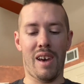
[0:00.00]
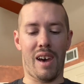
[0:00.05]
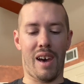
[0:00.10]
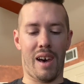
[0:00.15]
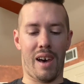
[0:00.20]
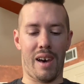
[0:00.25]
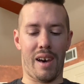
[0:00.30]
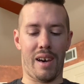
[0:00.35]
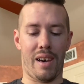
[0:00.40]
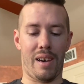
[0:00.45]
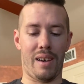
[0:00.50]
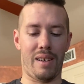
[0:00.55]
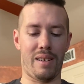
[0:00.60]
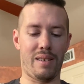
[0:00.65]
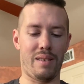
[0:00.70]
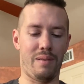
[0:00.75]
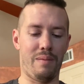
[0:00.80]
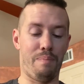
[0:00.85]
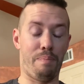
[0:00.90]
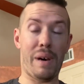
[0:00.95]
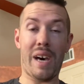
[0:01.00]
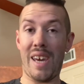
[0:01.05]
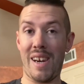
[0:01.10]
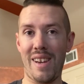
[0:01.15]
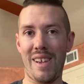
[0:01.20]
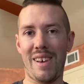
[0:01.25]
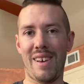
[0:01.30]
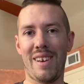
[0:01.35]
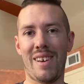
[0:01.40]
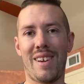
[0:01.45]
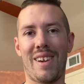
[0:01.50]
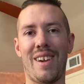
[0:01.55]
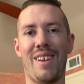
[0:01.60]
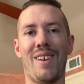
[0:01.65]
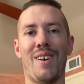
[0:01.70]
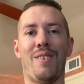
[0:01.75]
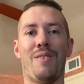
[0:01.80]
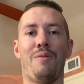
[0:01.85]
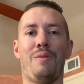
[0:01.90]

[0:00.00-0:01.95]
But, you know,